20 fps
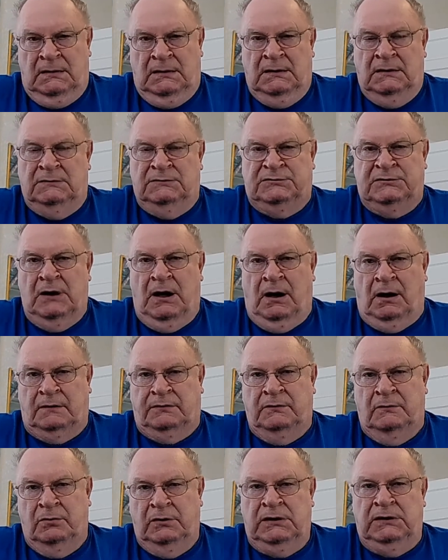and shock
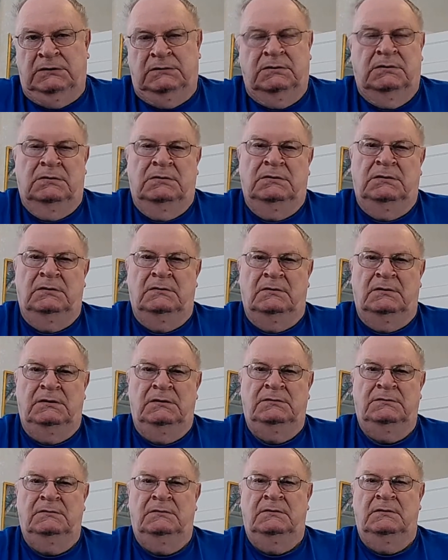the wheat.
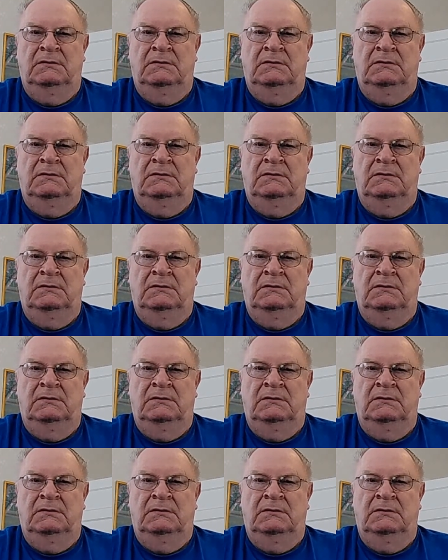You